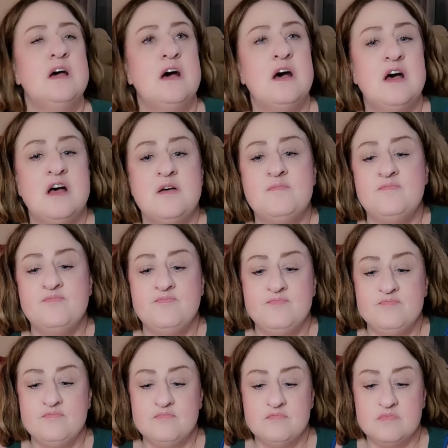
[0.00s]
Ten
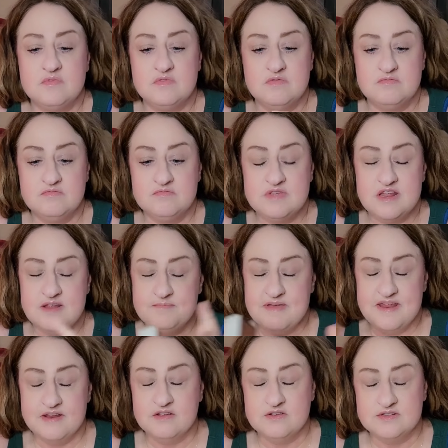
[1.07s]
of
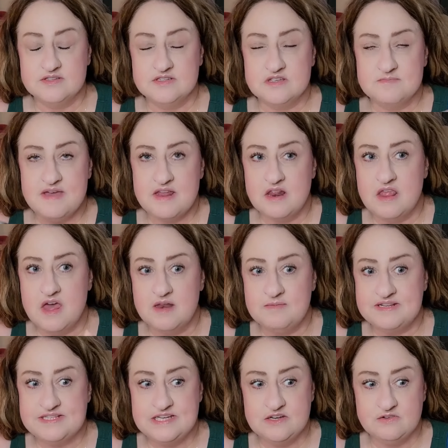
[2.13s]
Pentacles is about a lot of
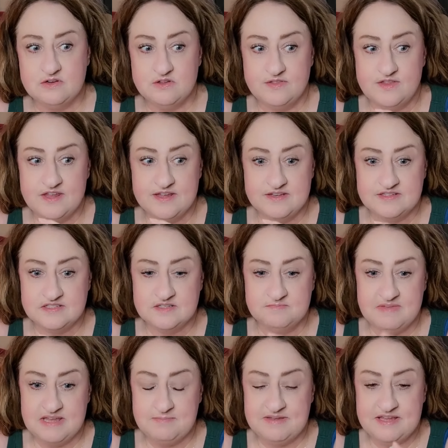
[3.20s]
material things.
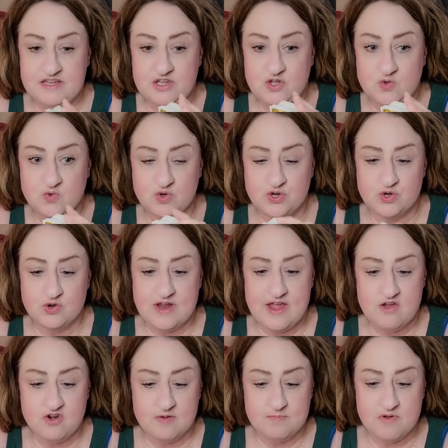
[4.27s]
And maybe you or your
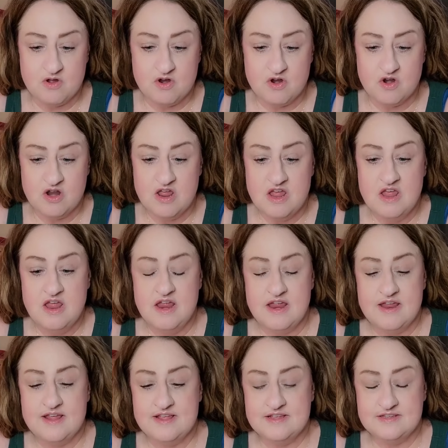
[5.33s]
counterpart
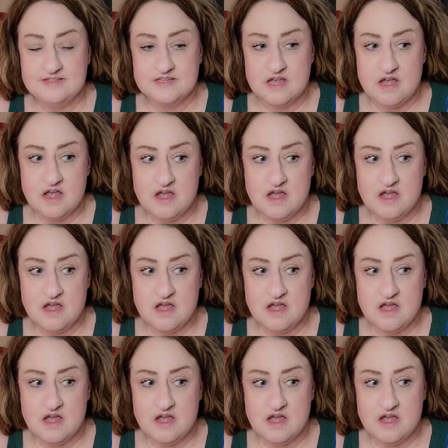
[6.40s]
is